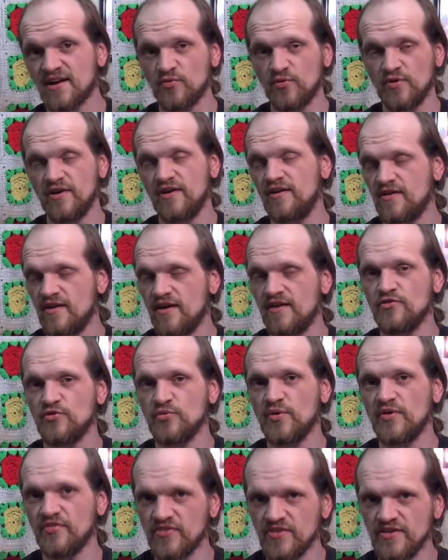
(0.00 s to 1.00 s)
where
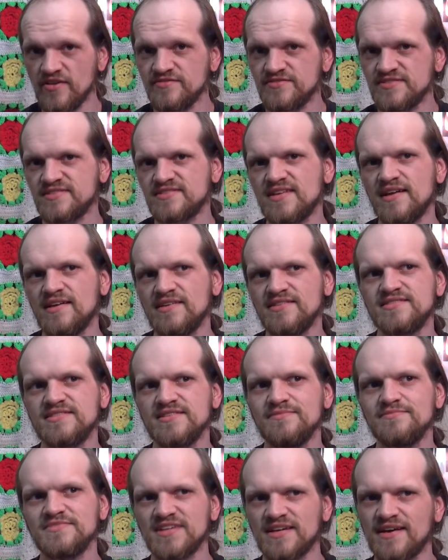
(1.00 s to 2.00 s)
everyone lives is that it
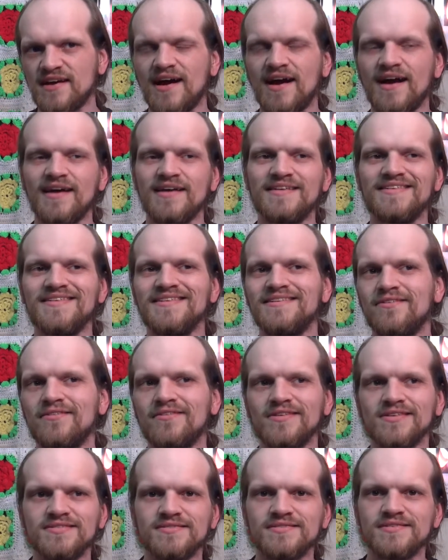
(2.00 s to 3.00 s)
seems like an
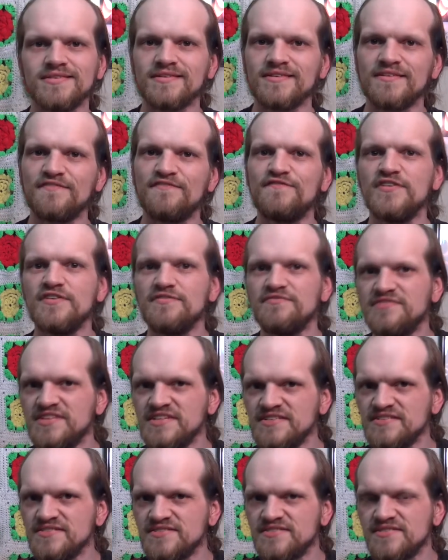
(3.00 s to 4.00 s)
idealistic
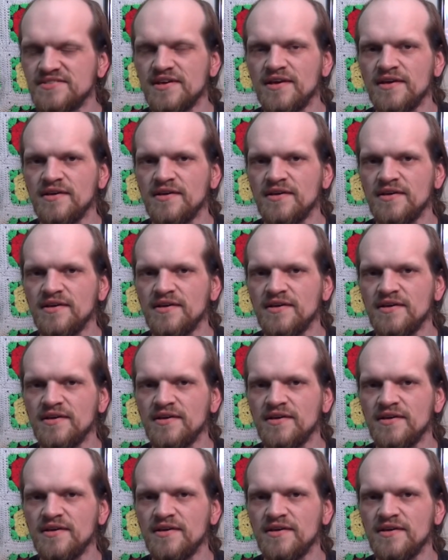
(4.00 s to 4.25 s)
50s,